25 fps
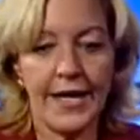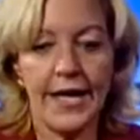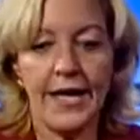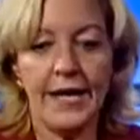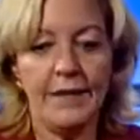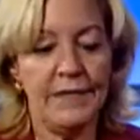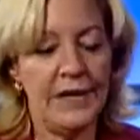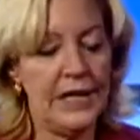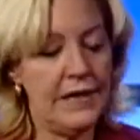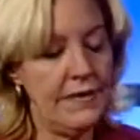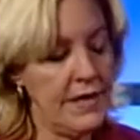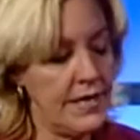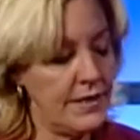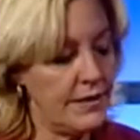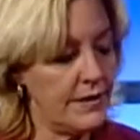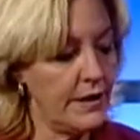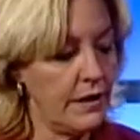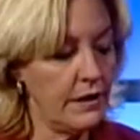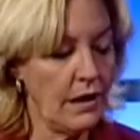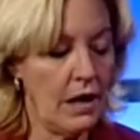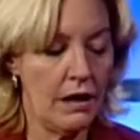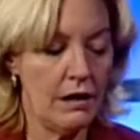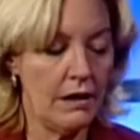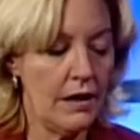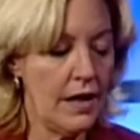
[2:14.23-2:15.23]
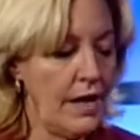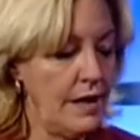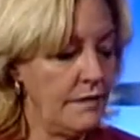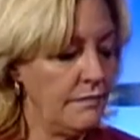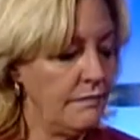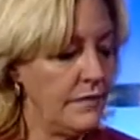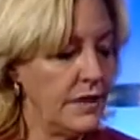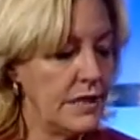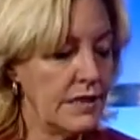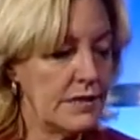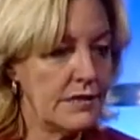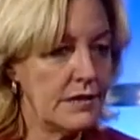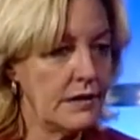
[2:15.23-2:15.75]
They came in, they said, all
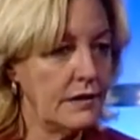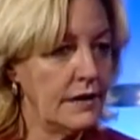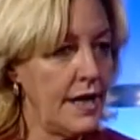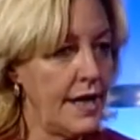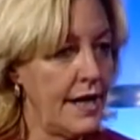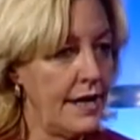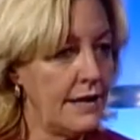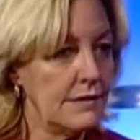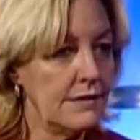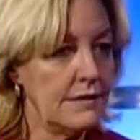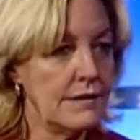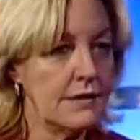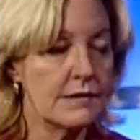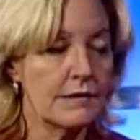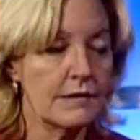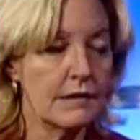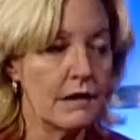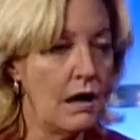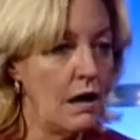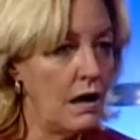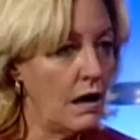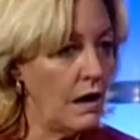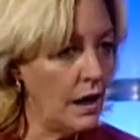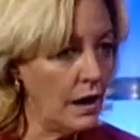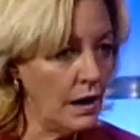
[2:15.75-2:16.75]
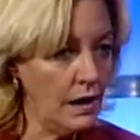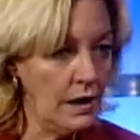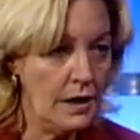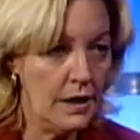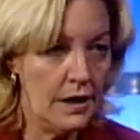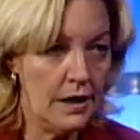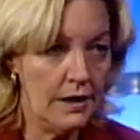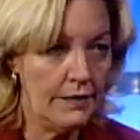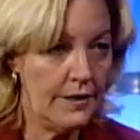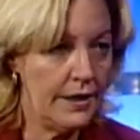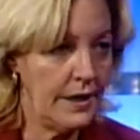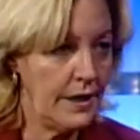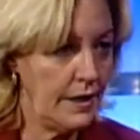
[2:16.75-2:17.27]
right, Minnesota has this law,
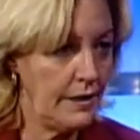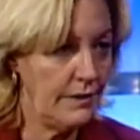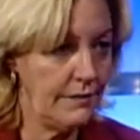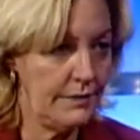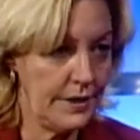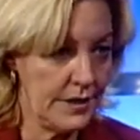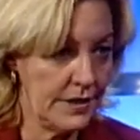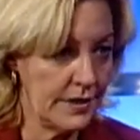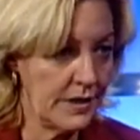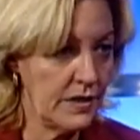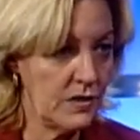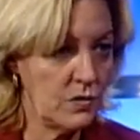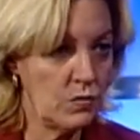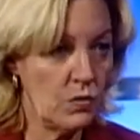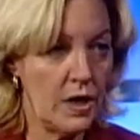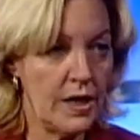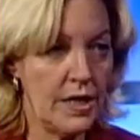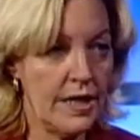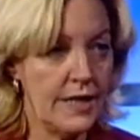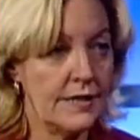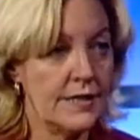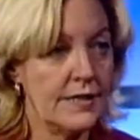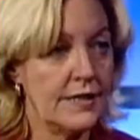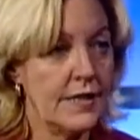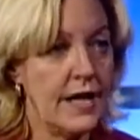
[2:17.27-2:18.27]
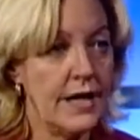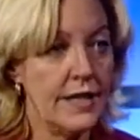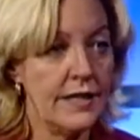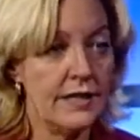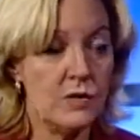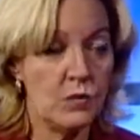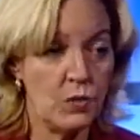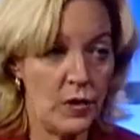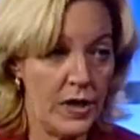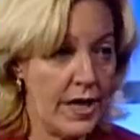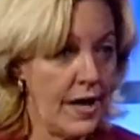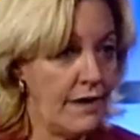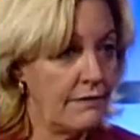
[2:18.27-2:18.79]
this is what it
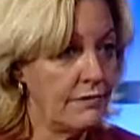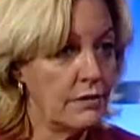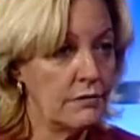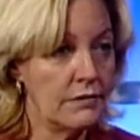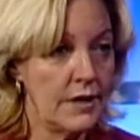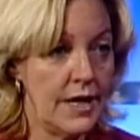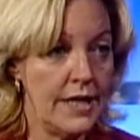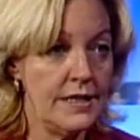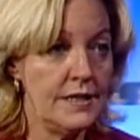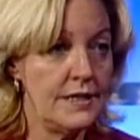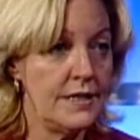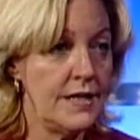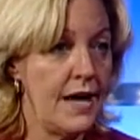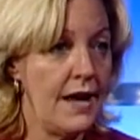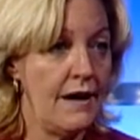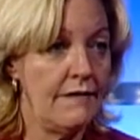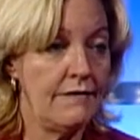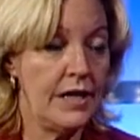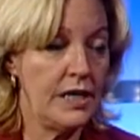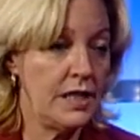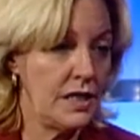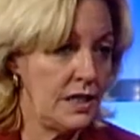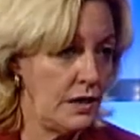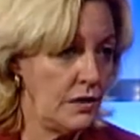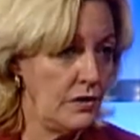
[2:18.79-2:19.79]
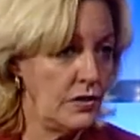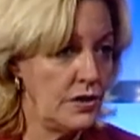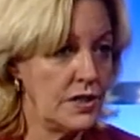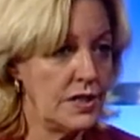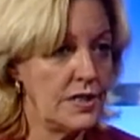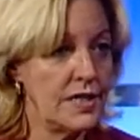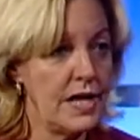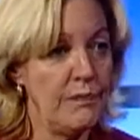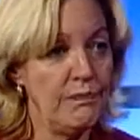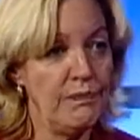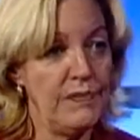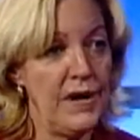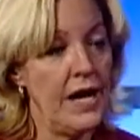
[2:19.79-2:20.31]
says. We have a right to have a huge
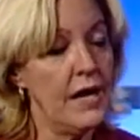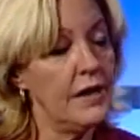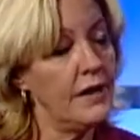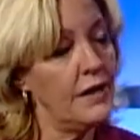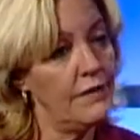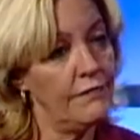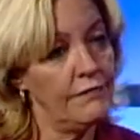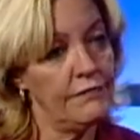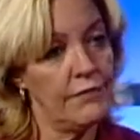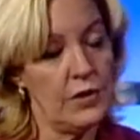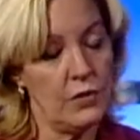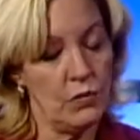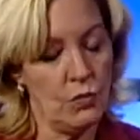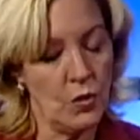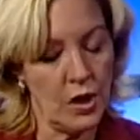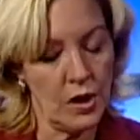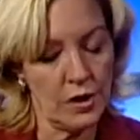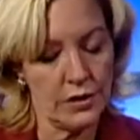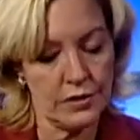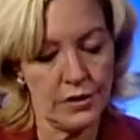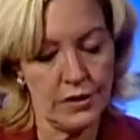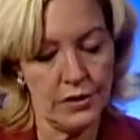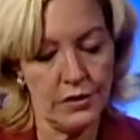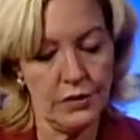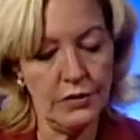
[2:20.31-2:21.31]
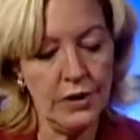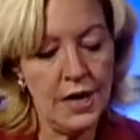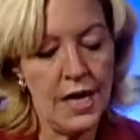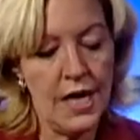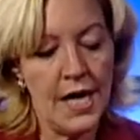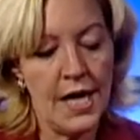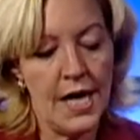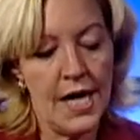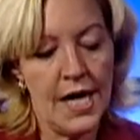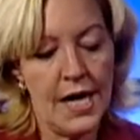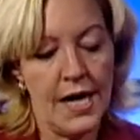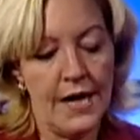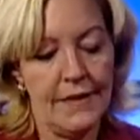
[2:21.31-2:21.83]
setback if we want to.
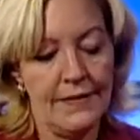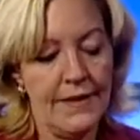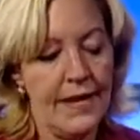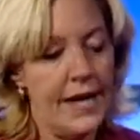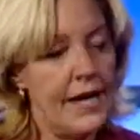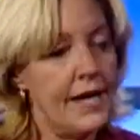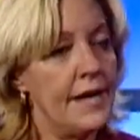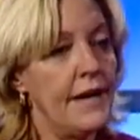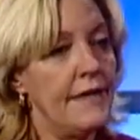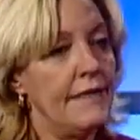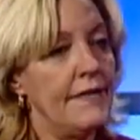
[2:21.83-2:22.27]
And